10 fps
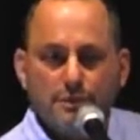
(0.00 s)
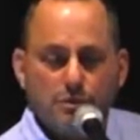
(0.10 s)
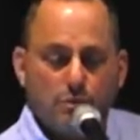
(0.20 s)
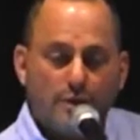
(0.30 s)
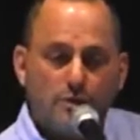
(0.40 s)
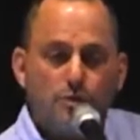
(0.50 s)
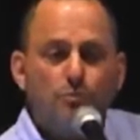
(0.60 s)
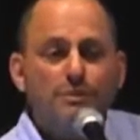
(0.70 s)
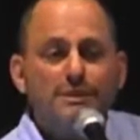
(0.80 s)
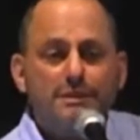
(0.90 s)
So
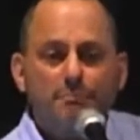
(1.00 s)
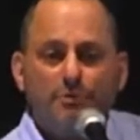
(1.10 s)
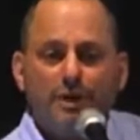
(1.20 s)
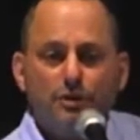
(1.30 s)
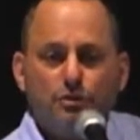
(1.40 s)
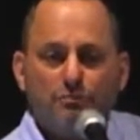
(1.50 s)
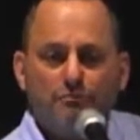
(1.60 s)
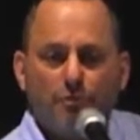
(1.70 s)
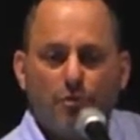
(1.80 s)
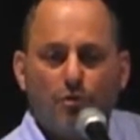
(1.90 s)
assume the separation of
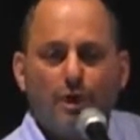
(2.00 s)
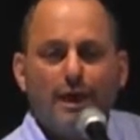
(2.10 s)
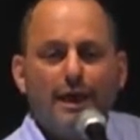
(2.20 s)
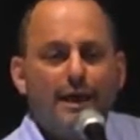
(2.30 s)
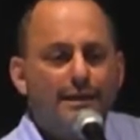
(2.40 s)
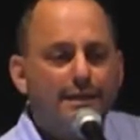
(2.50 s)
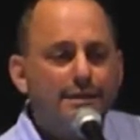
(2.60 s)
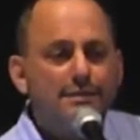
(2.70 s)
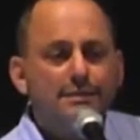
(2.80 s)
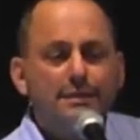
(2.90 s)
4, and
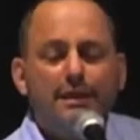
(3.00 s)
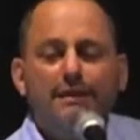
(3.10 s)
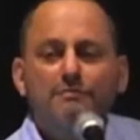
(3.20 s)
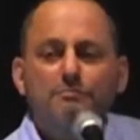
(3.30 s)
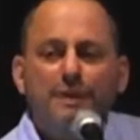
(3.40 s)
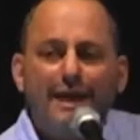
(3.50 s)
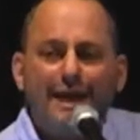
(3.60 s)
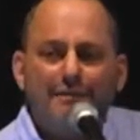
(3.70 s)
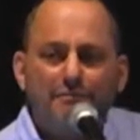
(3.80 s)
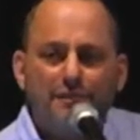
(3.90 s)
this gives me
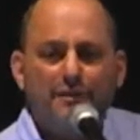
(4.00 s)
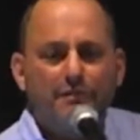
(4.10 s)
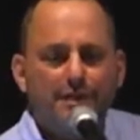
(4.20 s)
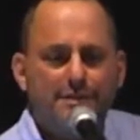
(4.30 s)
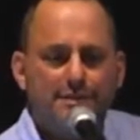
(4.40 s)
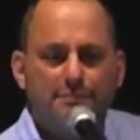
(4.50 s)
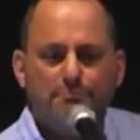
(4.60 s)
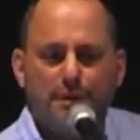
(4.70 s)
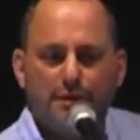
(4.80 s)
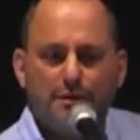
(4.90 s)
a very
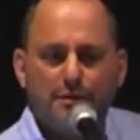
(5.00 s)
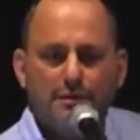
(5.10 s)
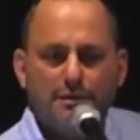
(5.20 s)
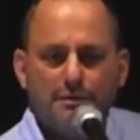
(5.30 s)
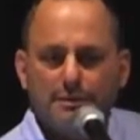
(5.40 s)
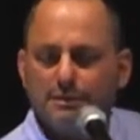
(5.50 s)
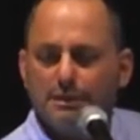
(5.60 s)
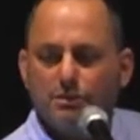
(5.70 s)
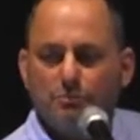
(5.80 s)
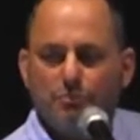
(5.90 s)
simple
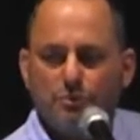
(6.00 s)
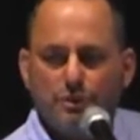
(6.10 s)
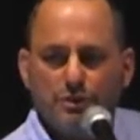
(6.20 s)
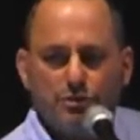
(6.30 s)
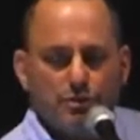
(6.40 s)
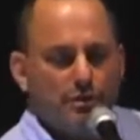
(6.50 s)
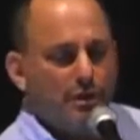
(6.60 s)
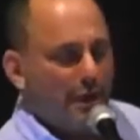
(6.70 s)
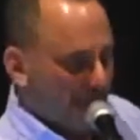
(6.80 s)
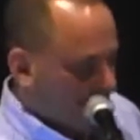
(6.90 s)
decision procedure.
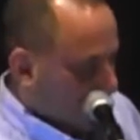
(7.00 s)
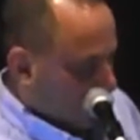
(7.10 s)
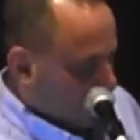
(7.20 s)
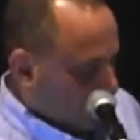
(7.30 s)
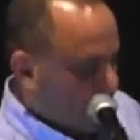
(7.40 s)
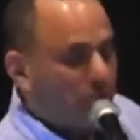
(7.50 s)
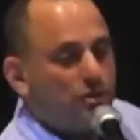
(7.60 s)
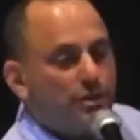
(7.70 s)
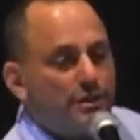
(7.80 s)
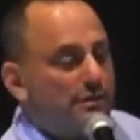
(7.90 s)
And now the
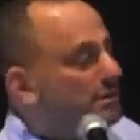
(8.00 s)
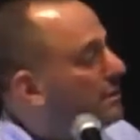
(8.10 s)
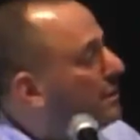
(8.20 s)
question is,